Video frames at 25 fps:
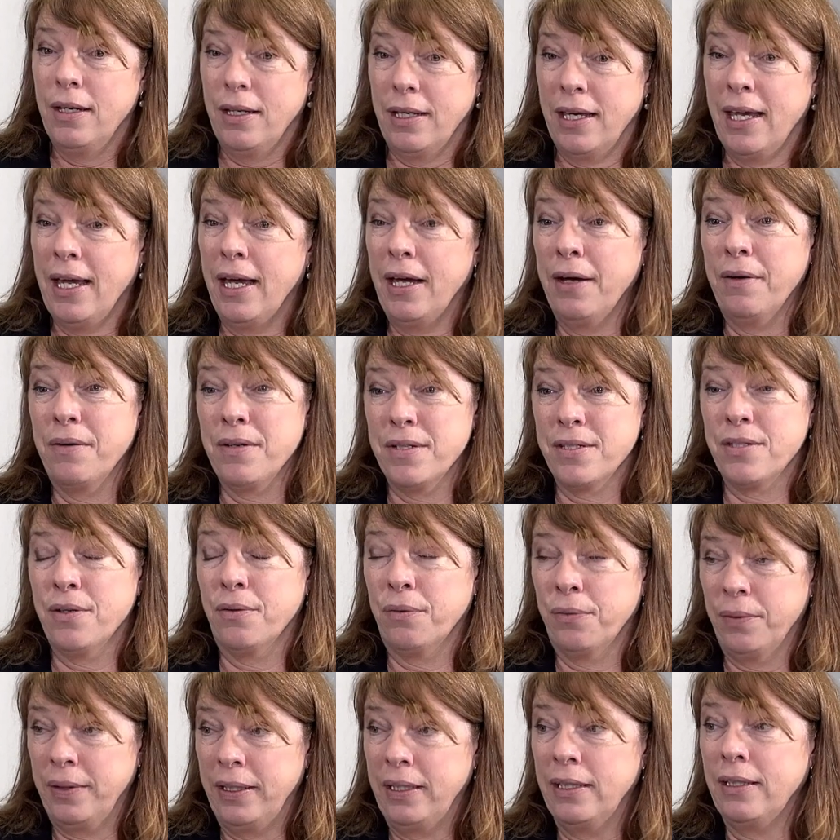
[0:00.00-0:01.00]
carers
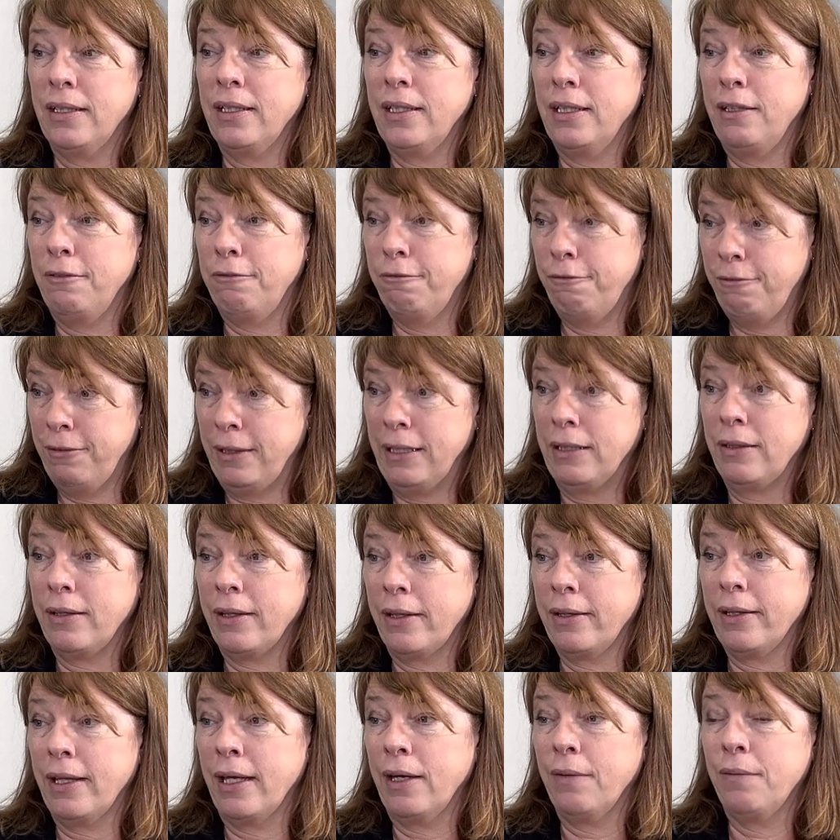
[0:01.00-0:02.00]
are really
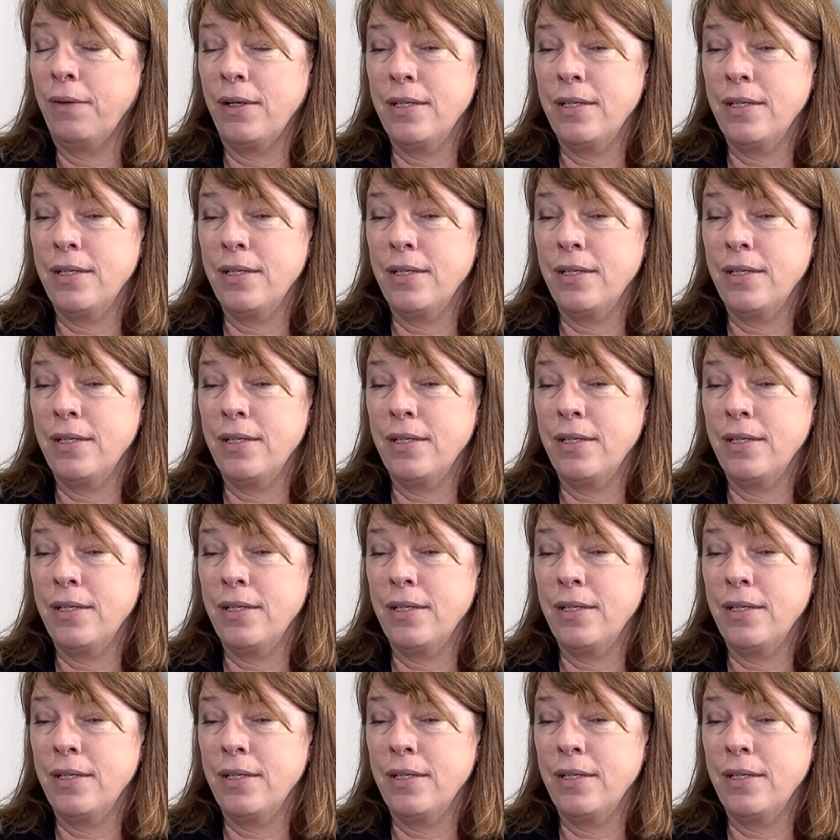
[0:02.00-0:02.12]
feeling that.